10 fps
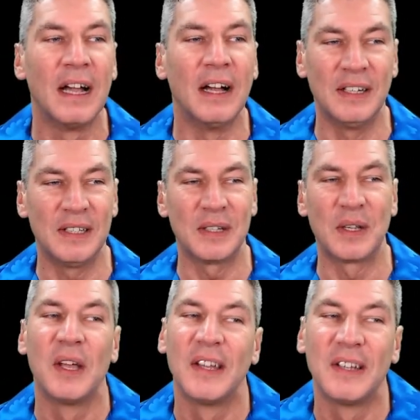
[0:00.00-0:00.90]

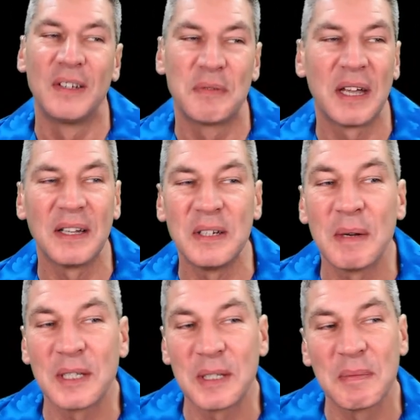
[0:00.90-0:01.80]
Can you
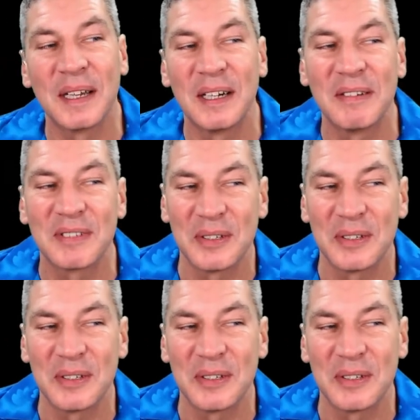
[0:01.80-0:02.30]
masturbate after